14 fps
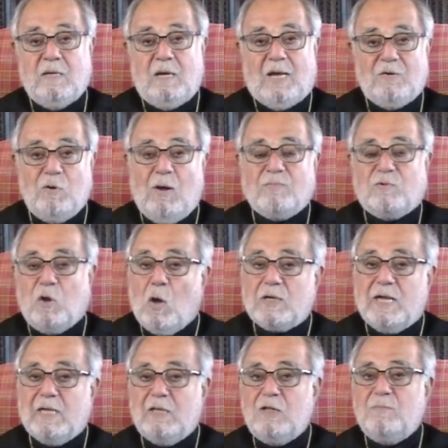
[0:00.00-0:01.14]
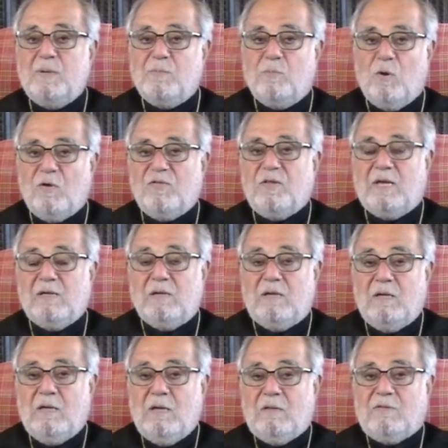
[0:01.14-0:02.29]
I know I'm talking a little bit more than
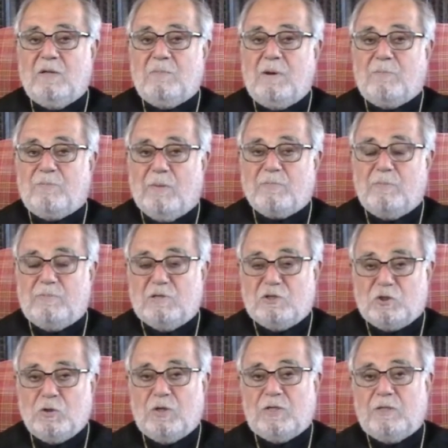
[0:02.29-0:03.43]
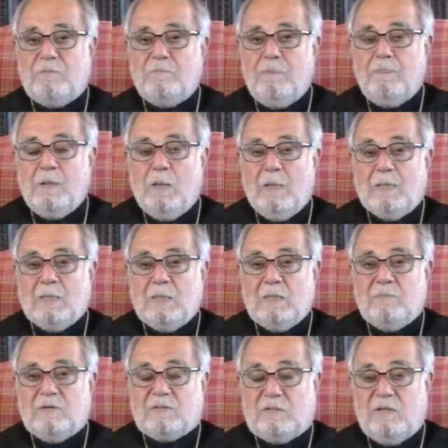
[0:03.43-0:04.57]
I probably should,
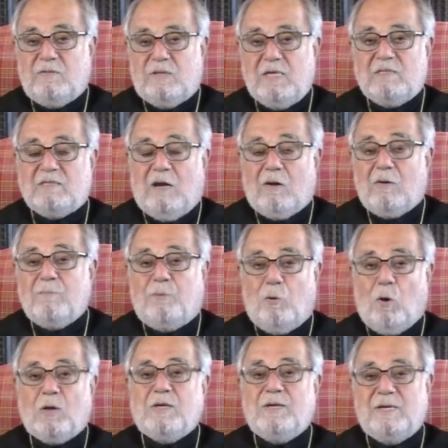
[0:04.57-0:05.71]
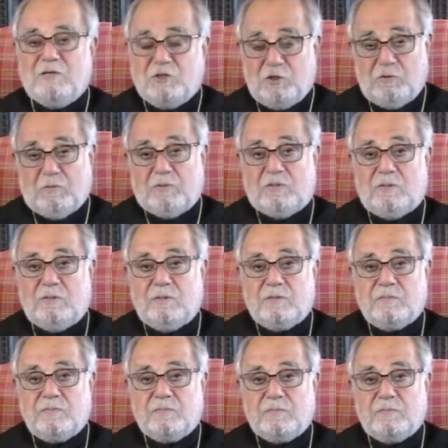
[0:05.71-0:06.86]
but these are important issues.
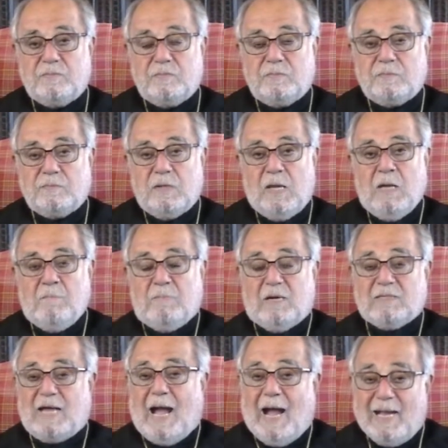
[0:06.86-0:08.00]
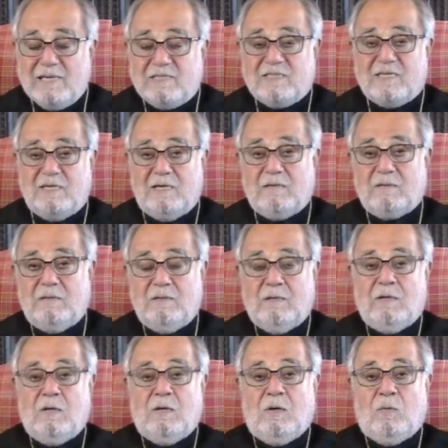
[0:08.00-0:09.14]
Because I see it,
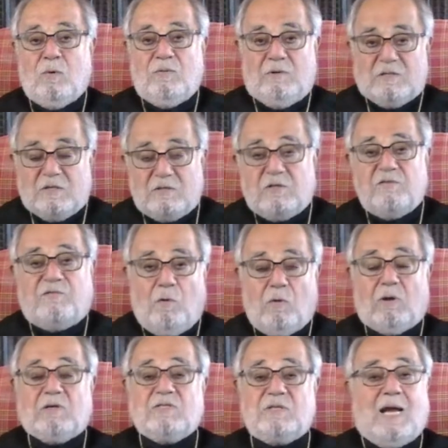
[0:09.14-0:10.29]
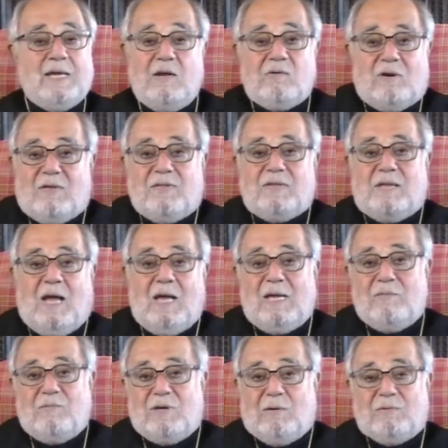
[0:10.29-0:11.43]
when there's a divorce, I hear it all the
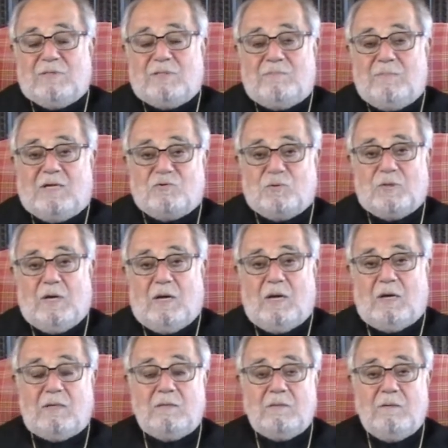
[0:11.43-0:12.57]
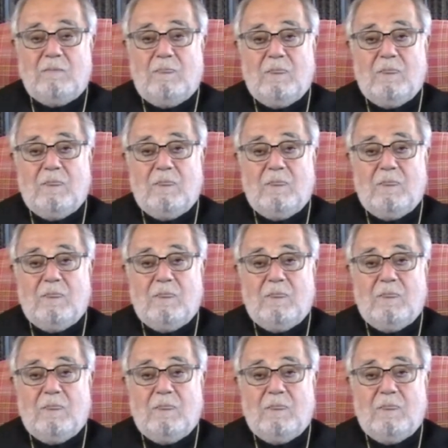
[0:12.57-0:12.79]
time when I was in Montreal.